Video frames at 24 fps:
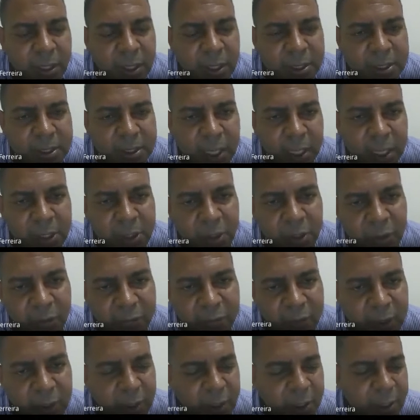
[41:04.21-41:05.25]
set
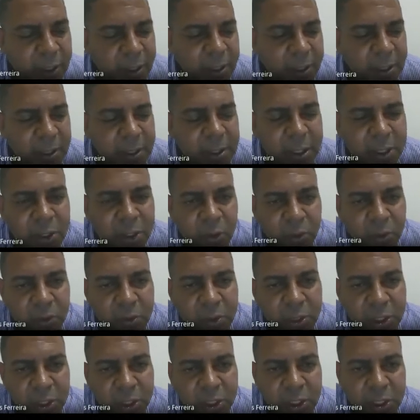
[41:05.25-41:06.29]
of initial
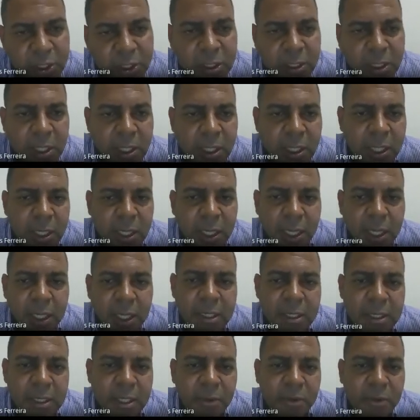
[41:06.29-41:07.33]
condition,
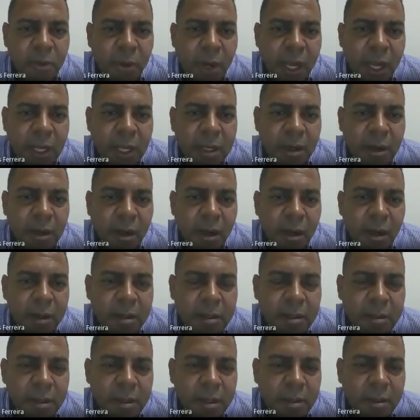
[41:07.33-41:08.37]
and the red
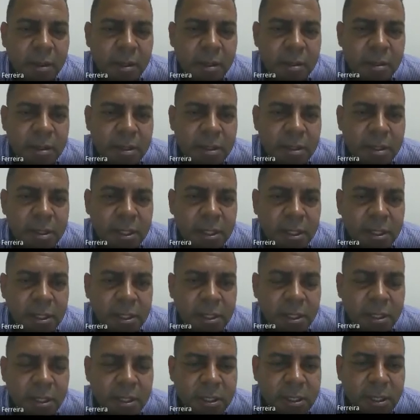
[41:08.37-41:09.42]
line are
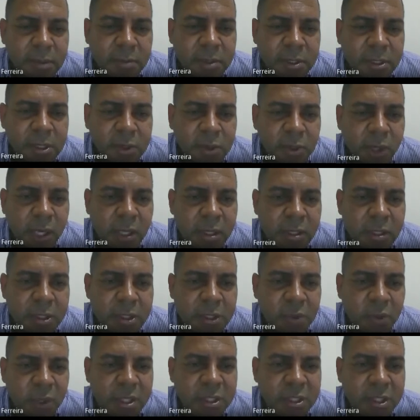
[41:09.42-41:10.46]
the some
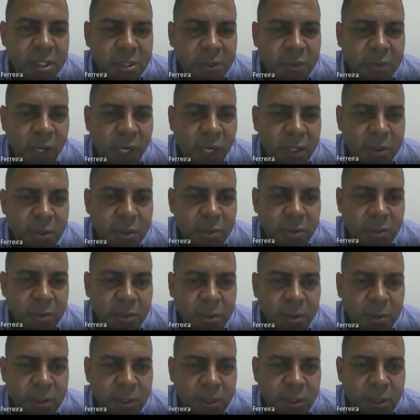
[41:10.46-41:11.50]
strange attractor
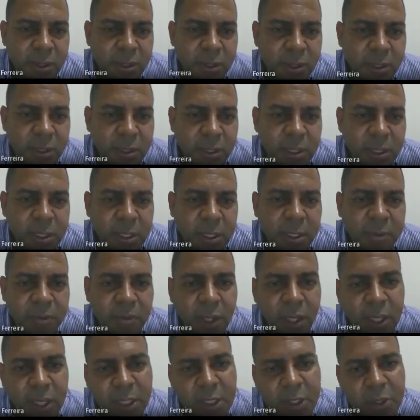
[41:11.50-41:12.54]

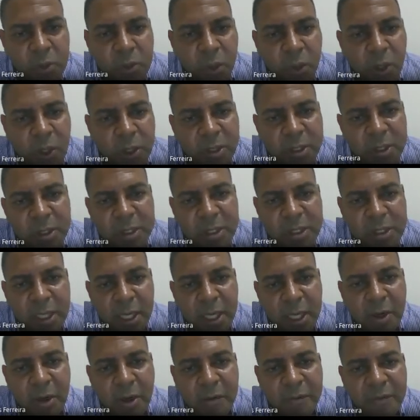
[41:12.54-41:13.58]
relate to other
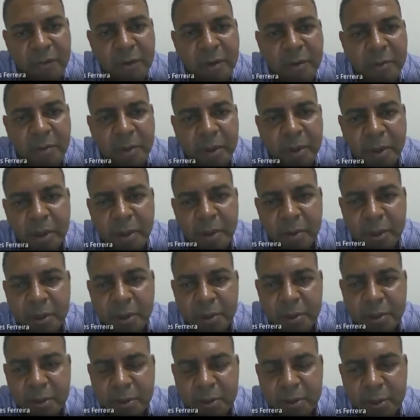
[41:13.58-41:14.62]
set of
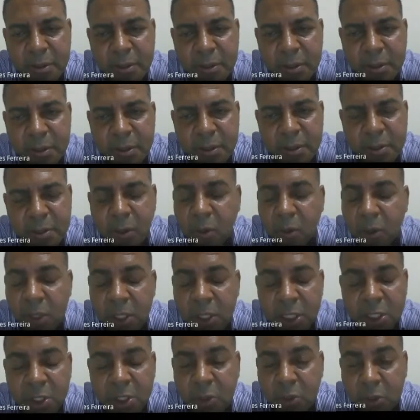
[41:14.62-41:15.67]
parameters or
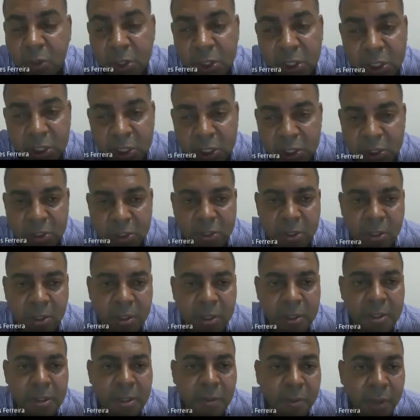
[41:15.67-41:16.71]
initial conditions.
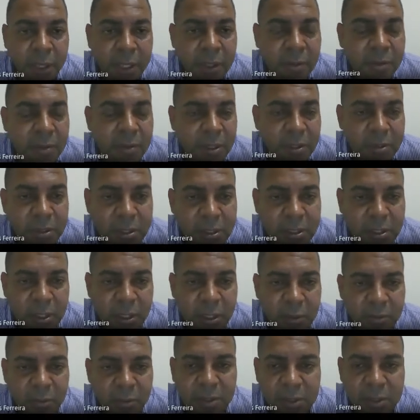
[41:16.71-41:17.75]
Sorry, the parameter are the
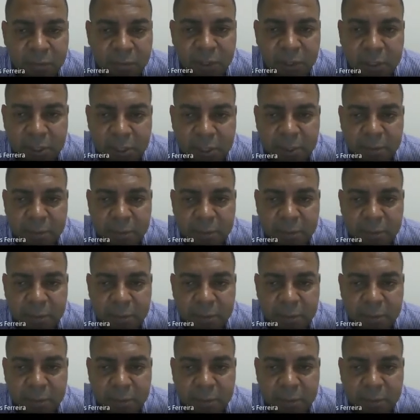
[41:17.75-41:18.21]
same; it's fixed.